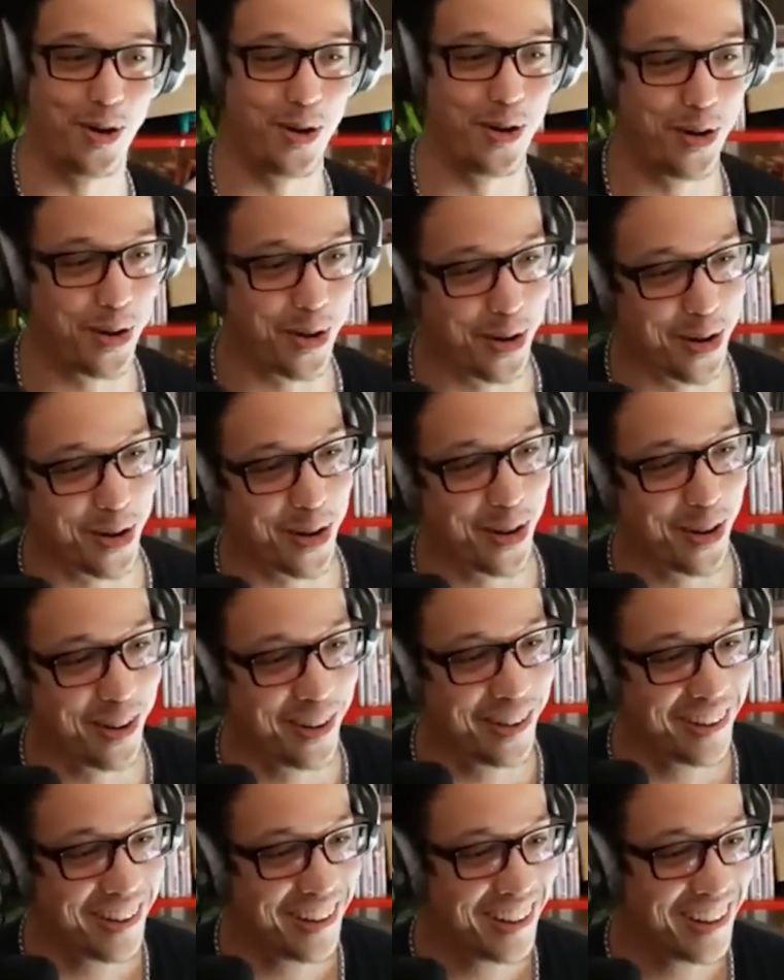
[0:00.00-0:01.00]
that is the oh!
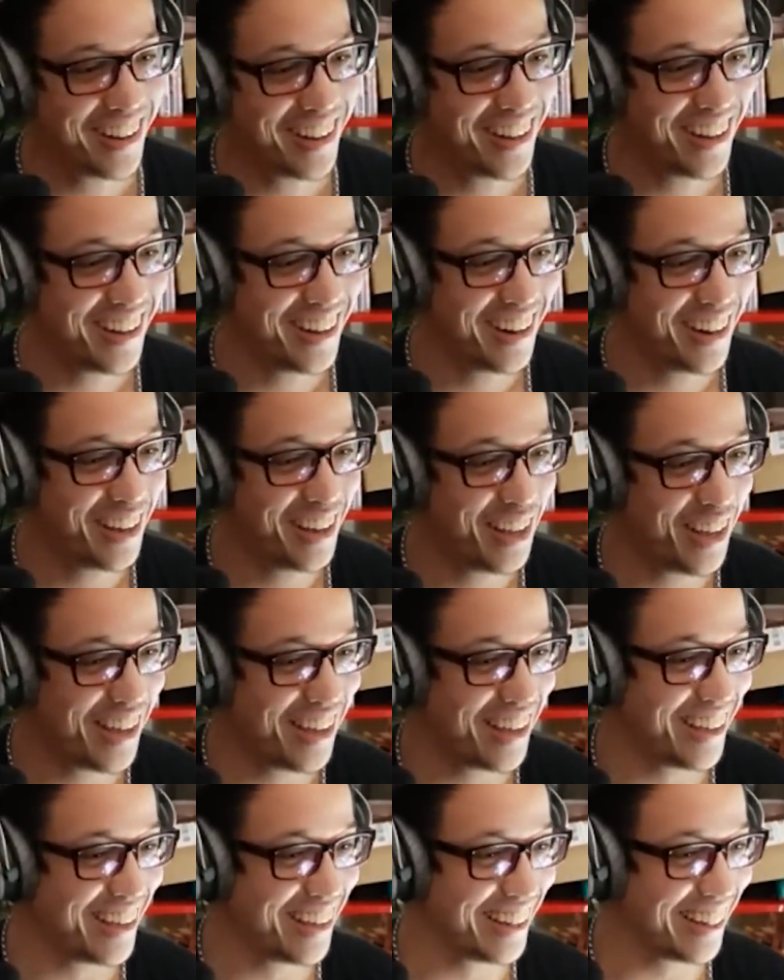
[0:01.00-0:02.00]
first up air
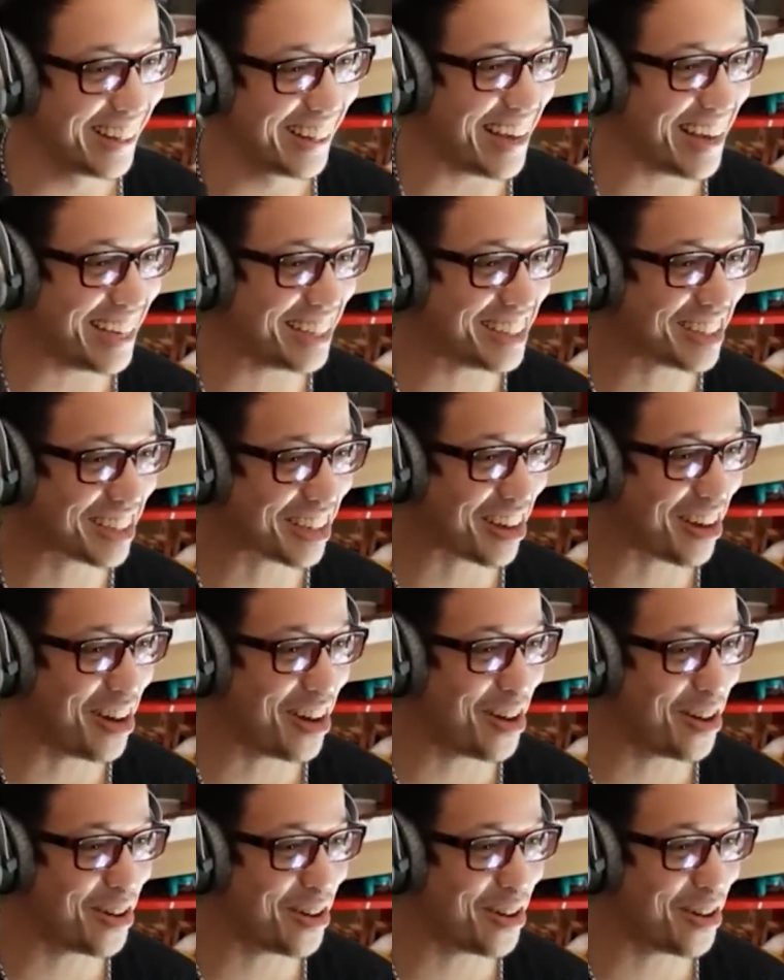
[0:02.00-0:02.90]
forward air. Let's go,